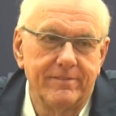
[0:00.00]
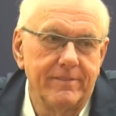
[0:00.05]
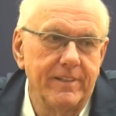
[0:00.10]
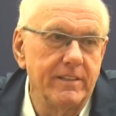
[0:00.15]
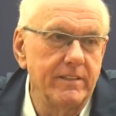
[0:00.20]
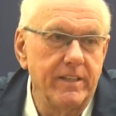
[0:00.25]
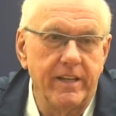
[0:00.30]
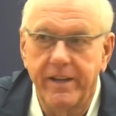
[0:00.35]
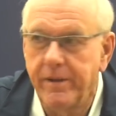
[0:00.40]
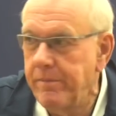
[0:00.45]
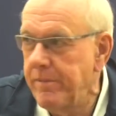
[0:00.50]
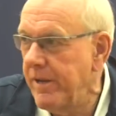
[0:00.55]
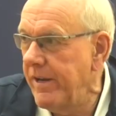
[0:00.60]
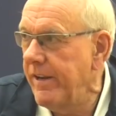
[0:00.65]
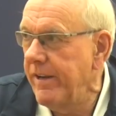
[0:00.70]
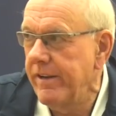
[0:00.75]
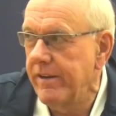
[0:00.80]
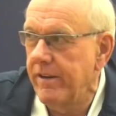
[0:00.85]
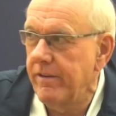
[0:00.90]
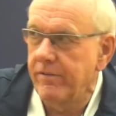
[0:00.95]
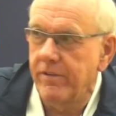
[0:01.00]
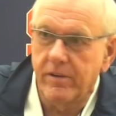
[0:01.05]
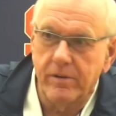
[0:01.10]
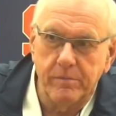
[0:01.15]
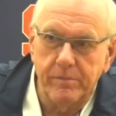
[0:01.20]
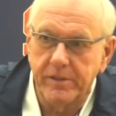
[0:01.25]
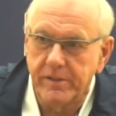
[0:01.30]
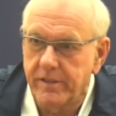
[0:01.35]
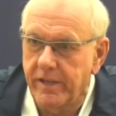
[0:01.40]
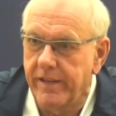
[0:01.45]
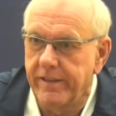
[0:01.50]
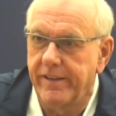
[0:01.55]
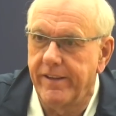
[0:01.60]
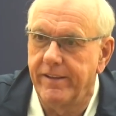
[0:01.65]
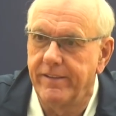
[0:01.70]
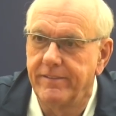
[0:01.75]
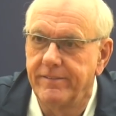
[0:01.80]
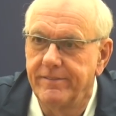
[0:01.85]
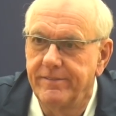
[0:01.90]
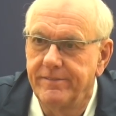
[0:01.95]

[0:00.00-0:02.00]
Has anybody here ever heard me say that?